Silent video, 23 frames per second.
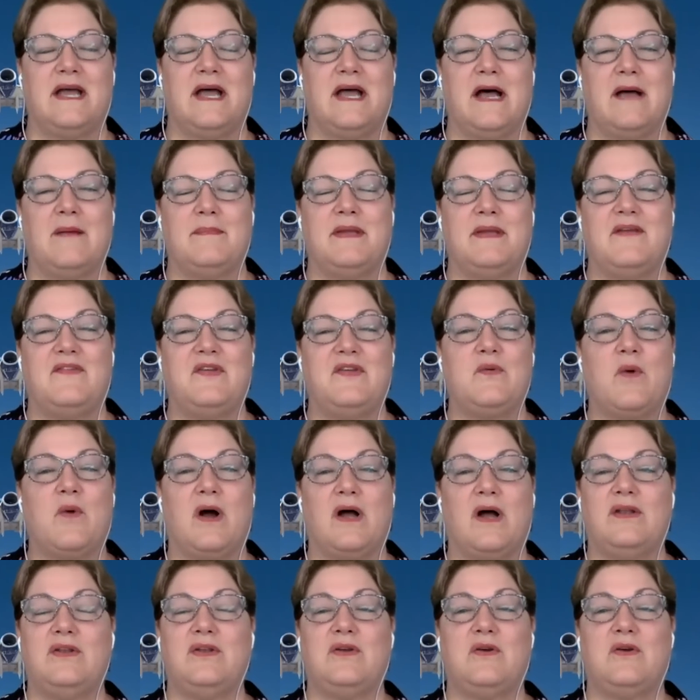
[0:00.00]
Um, if you
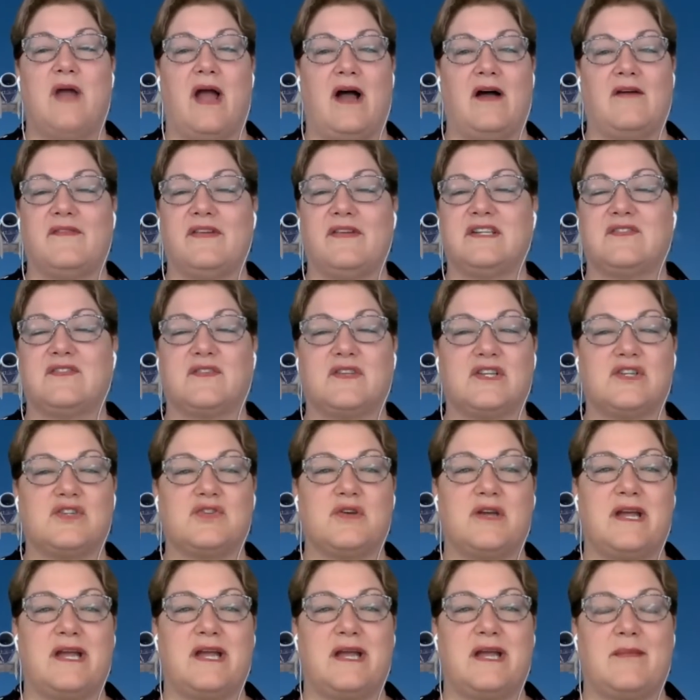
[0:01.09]
want new outfits for the
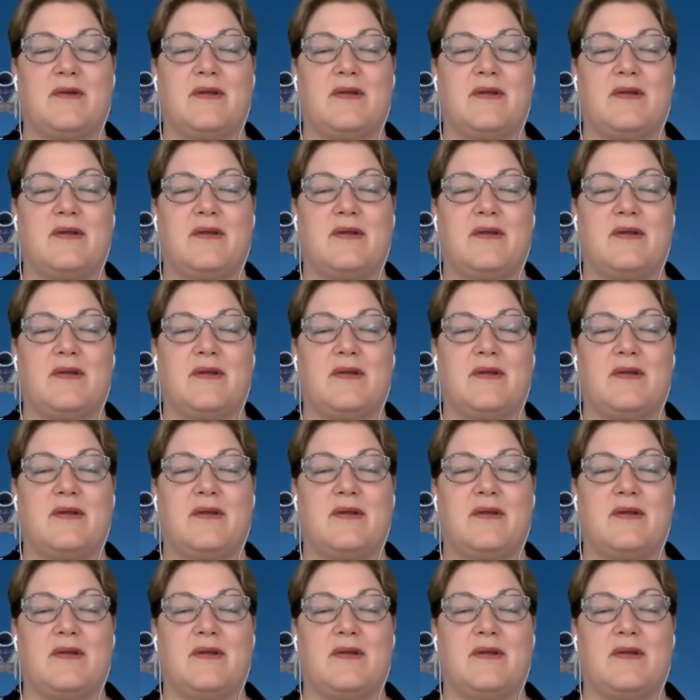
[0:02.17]
trip,